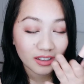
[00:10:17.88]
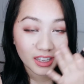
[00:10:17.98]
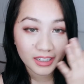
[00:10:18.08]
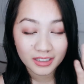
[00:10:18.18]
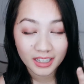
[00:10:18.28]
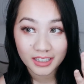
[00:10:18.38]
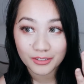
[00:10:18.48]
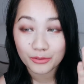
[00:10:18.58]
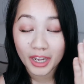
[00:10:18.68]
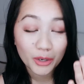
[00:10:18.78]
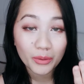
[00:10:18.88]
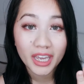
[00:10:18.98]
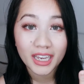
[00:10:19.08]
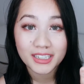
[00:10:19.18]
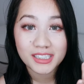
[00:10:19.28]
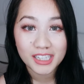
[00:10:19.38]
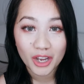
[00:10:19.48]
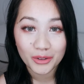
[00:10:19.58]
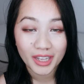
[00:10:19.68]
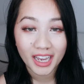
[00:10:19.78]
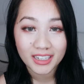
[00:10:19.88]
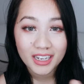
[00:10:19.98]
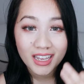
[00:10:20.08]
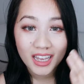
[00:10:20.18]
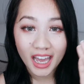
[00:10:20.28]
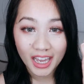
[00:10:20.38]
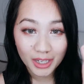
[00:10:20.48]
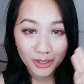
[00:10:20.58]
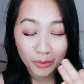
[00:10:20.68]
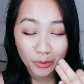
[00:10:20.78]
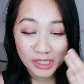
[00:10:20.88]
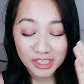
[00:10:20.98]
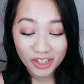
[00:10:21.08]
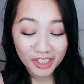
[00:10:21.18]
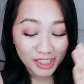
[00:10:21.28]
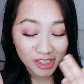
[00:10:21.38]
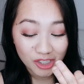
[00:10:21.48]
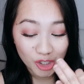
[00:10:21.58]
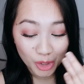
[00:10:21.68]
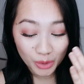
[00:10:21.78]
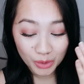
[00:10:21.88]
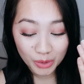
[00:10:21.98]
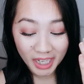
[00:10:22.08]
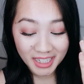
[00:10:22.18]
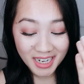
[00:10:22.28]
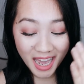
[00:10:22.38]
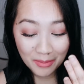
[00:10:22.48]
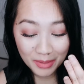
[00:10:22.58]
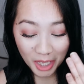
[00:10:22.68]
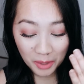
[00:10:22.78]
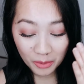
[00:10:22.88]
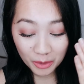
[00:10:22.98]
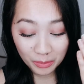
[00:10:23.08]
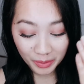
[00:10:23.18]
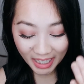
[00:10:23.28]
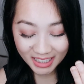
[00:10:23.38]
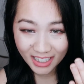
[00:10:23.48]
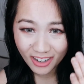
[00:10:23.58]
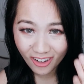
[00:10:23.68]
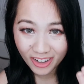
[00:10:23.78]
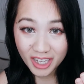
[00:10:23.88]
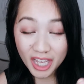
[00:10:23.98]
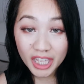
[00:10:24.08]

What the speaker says: right away I can tell that I was starting to like not be able to blend at all.